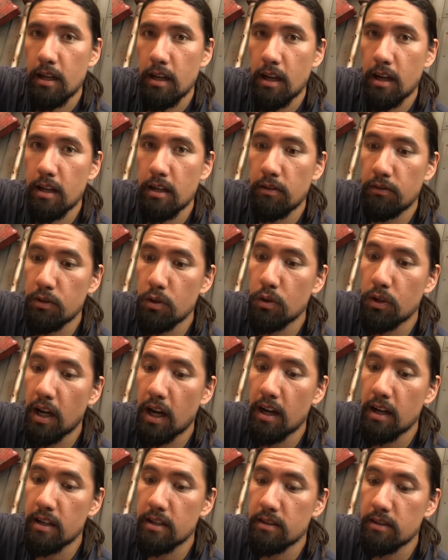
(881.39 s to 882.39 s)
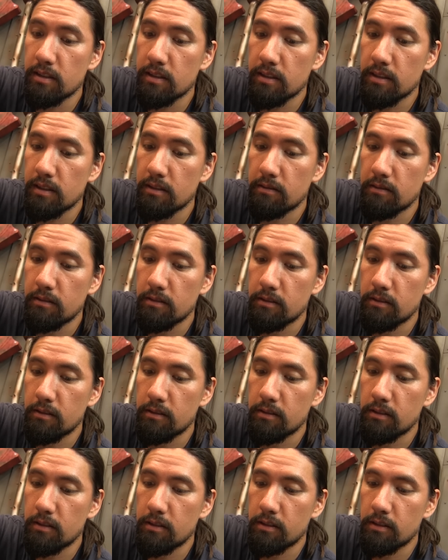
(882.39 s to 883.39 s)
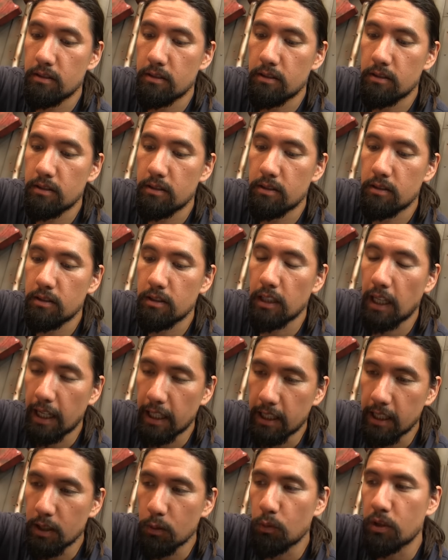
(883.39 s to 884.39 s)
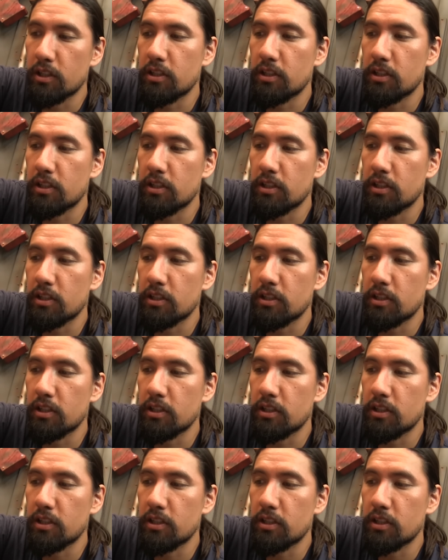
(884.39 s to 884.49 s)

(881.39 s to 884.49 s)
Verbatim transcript: And if you guys like it,